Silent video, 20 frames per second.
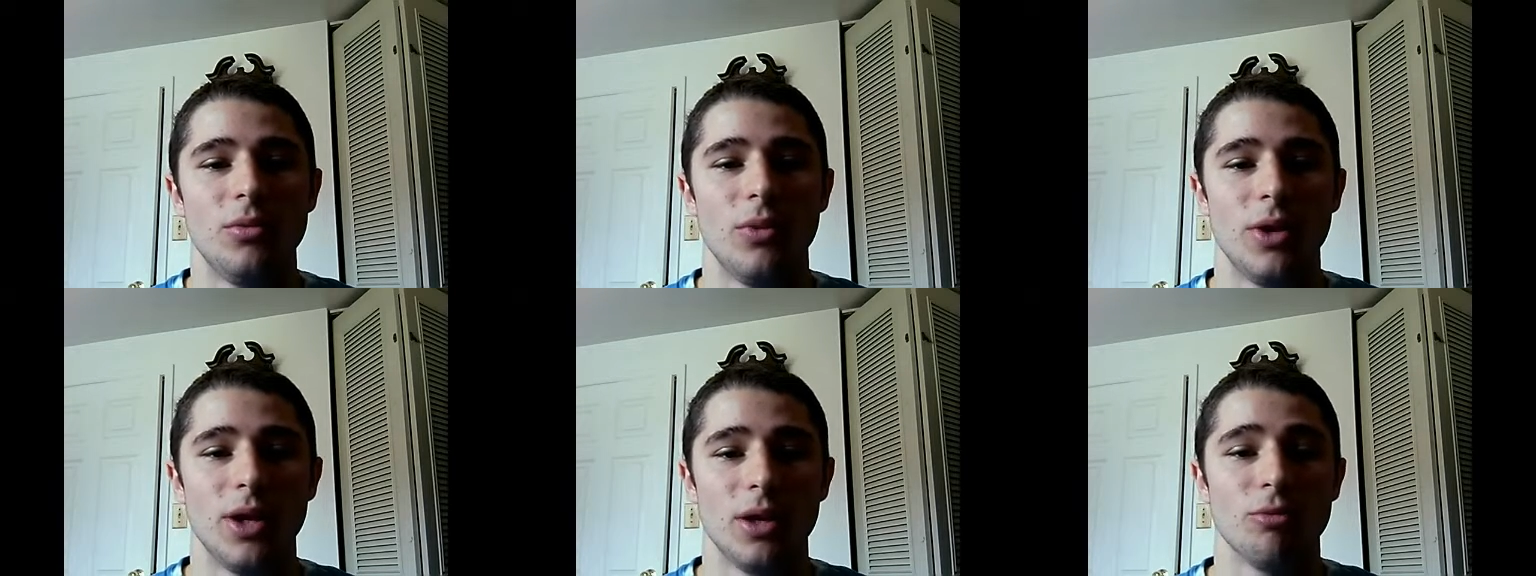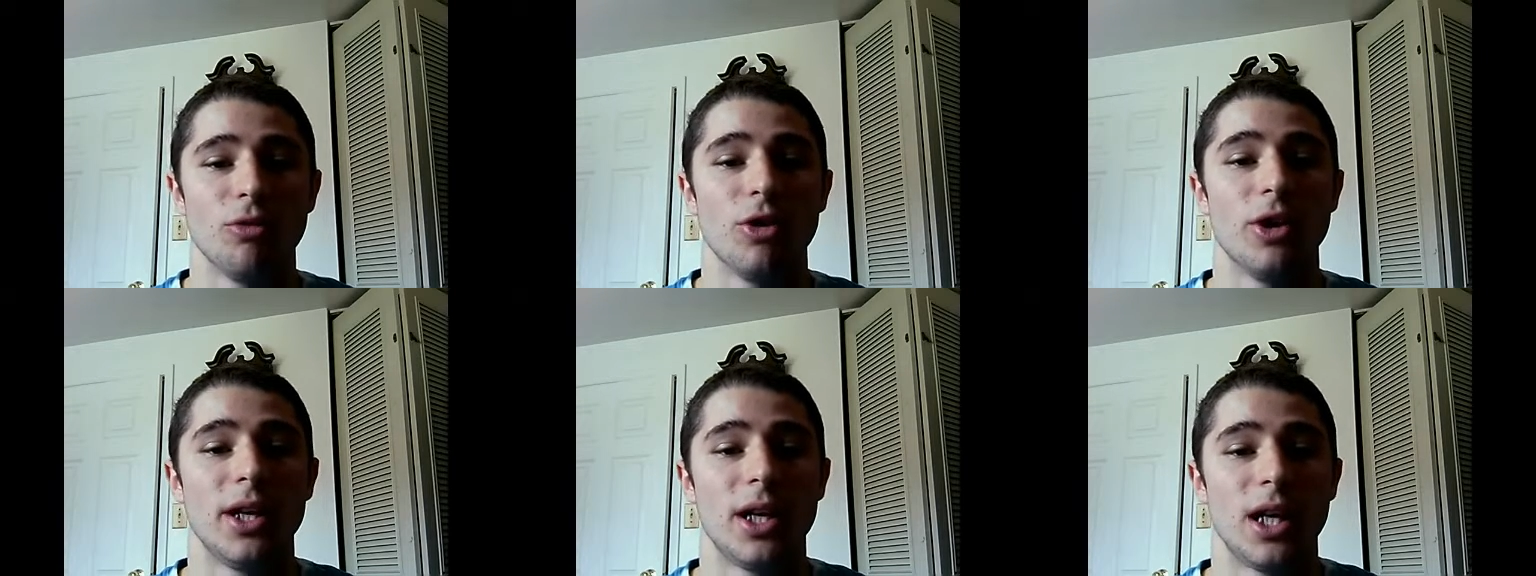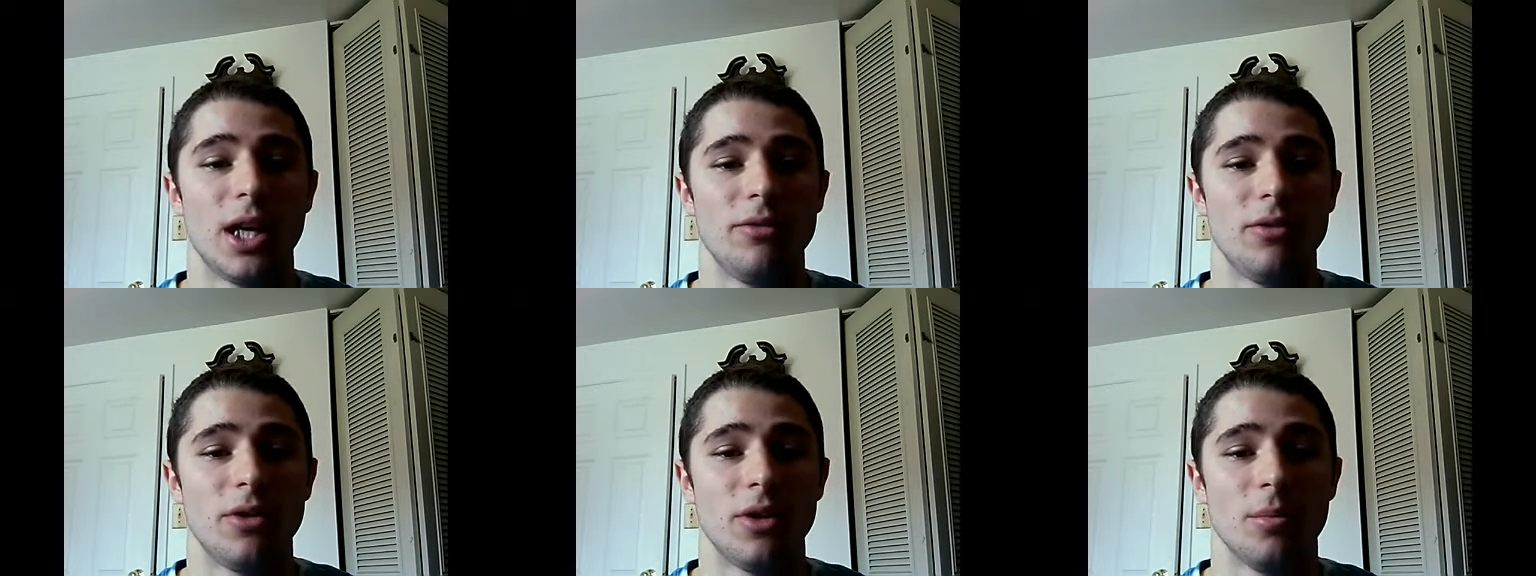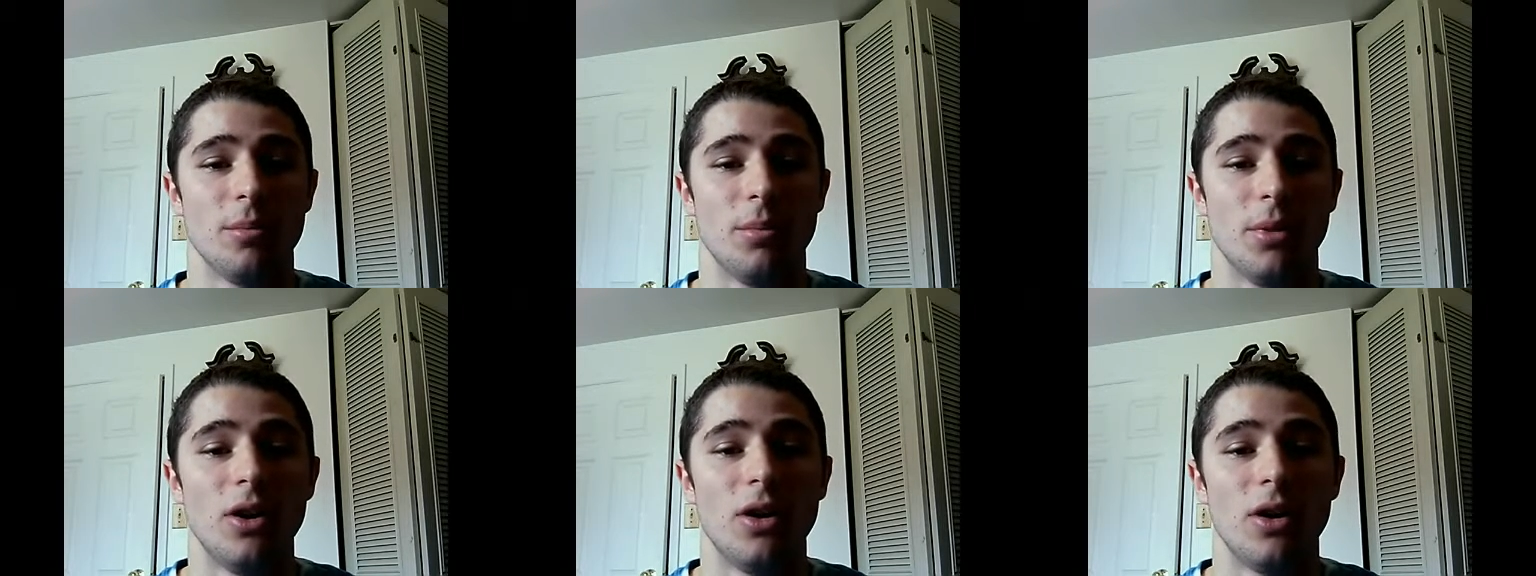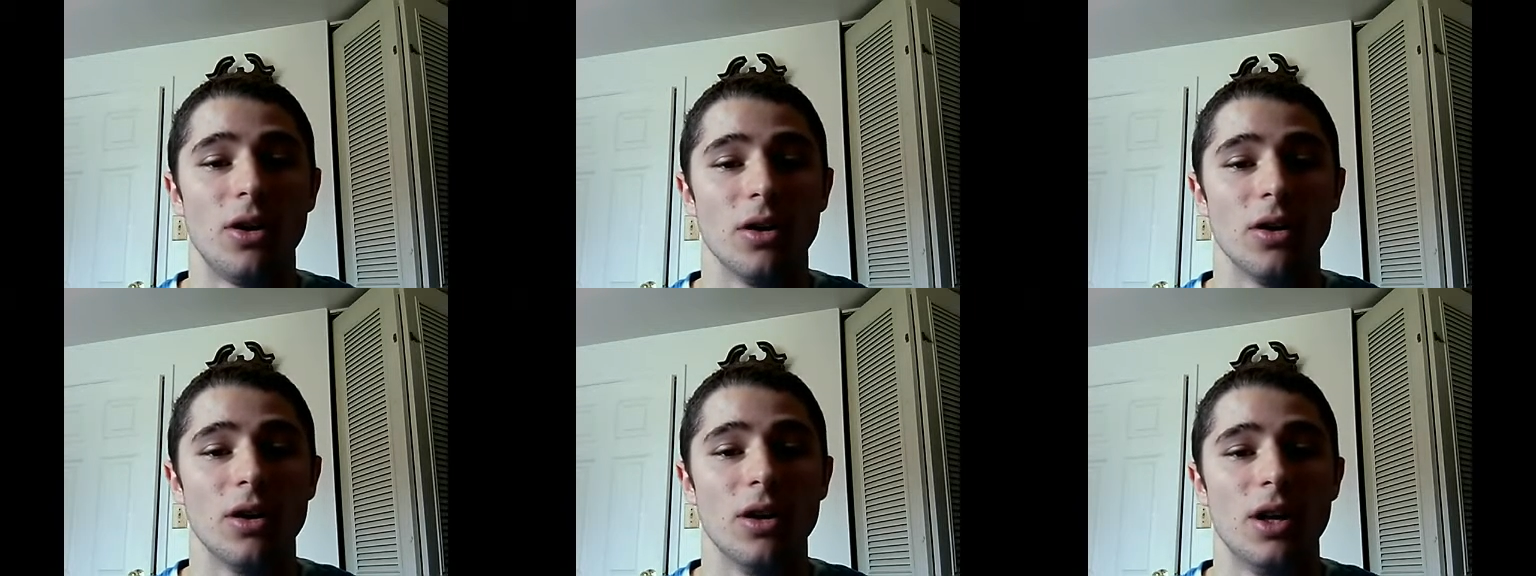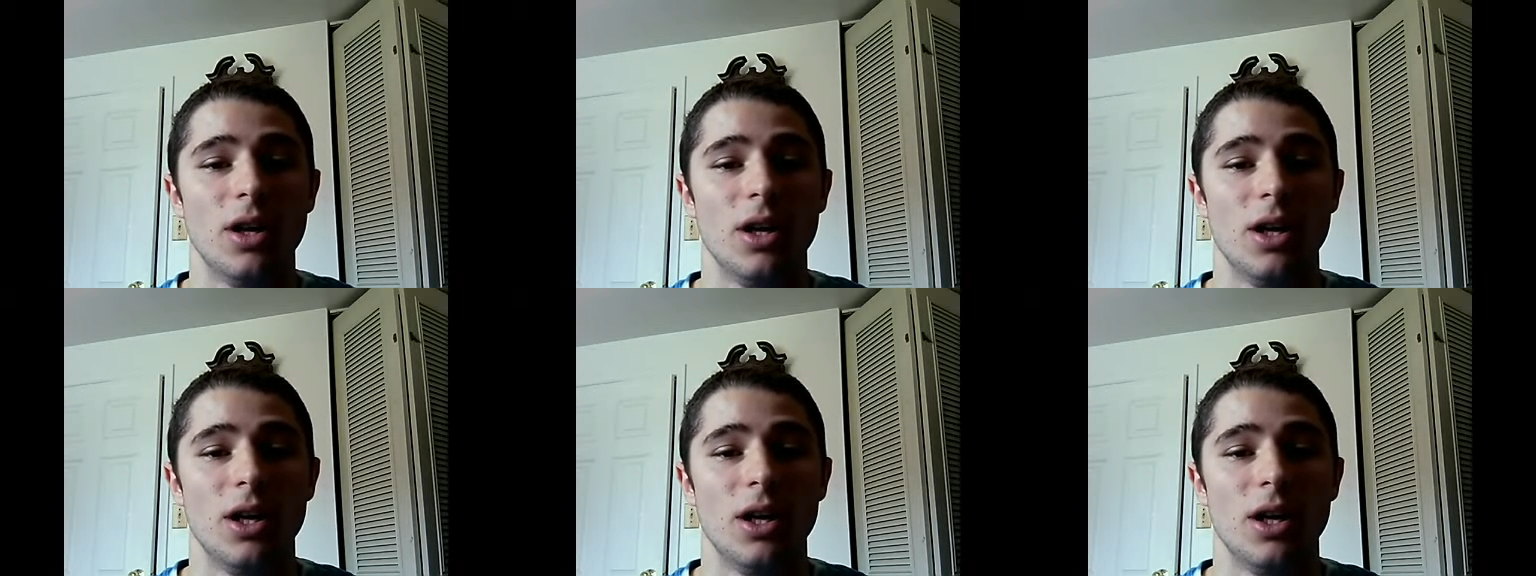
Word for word: when I'm running after the ball,